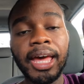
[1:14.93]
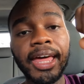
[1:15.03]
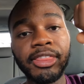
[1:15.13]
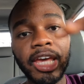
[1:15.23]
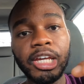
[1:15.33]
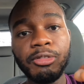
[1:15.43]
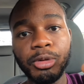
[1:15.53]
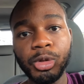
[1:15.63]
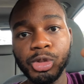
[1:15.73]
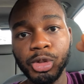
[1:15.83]
and thank you for
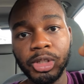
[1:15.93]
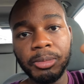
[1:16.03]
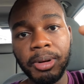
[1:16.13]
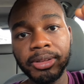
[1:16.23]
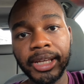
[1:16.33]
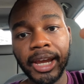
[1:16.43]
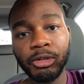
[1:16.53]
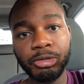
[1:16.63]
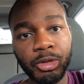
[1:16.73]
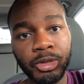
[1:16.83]
those who talked about the
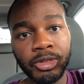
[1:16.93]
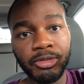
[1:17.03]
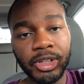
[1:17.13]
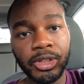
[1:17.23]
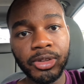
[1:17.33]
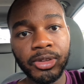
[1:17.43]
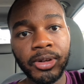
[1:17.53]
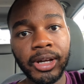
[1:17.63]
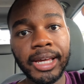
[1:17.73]
aerophone video